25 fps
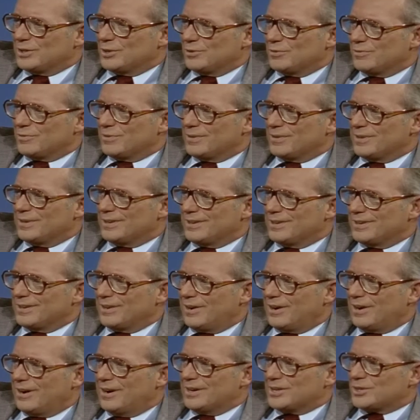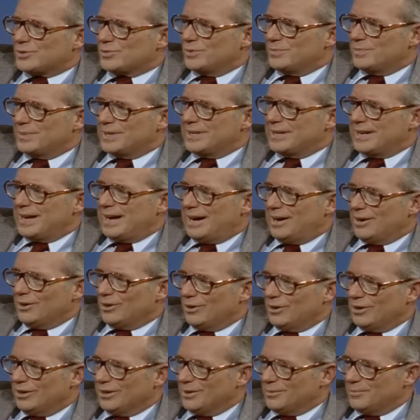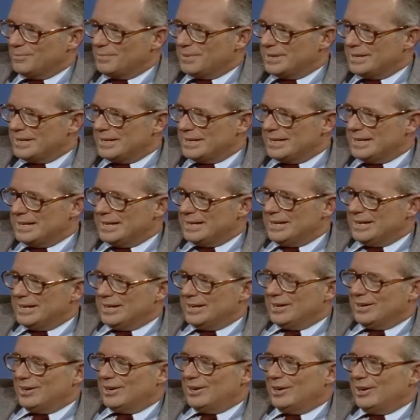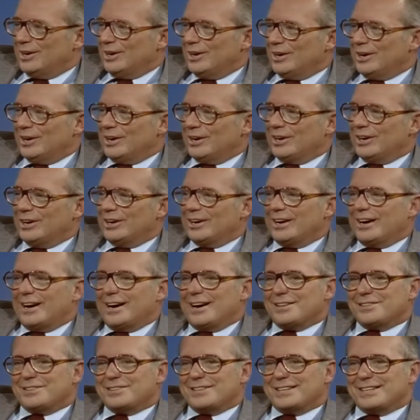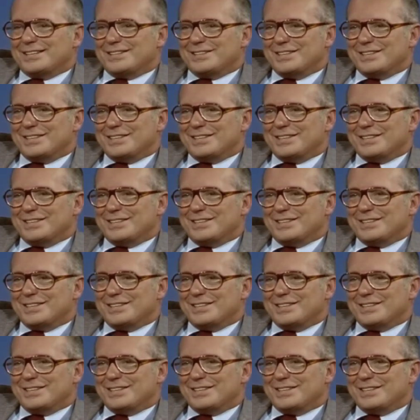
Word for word: do for the arts would be to outlaw them uh, I think